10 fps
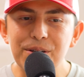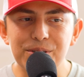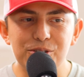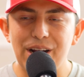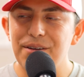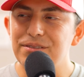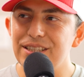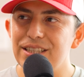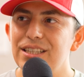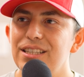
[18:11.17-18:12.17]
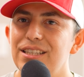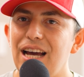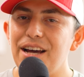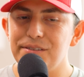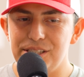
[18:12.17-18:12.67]
you were drafted
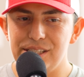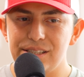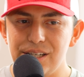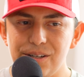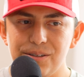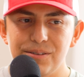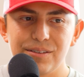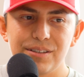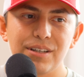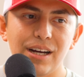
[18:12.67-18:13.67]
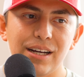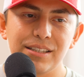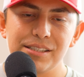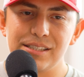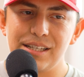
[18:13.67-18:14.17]
out of Cisco,
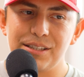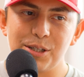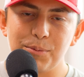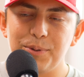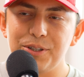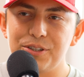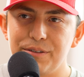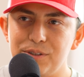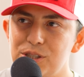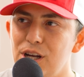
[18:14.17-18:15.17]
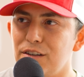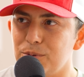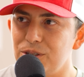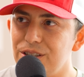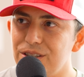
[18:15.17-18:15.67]
this is at the completion of your
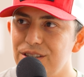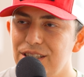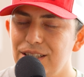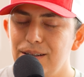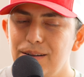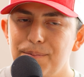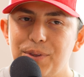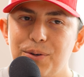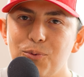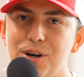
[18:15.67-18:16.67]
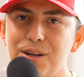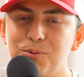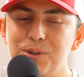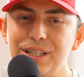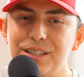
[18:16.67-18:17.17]
sophomore year. Mm-hmm. What
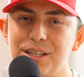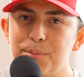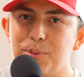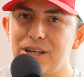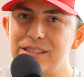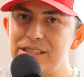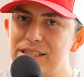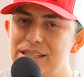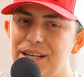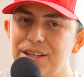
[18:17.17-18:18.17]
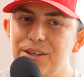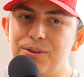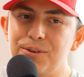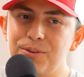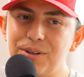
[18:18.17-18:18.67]
went into the process? Did
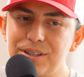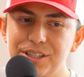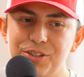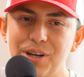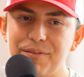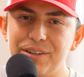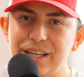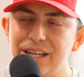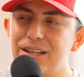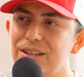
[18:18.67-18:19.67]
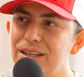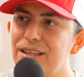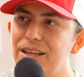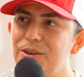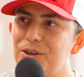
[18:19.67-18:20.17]
you have an inkling
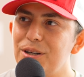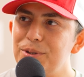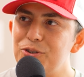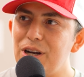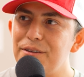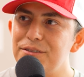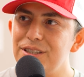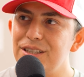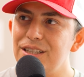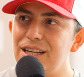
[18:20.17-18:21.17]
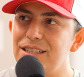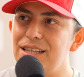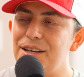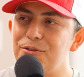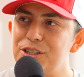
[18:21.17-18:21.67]
that you were going to be drafted? Had
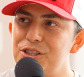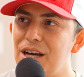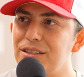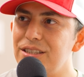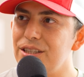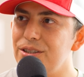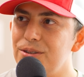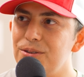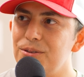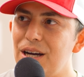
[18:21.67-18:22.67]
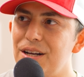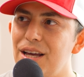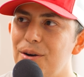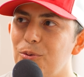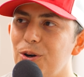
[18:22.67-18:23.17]
they reached out to you? How did that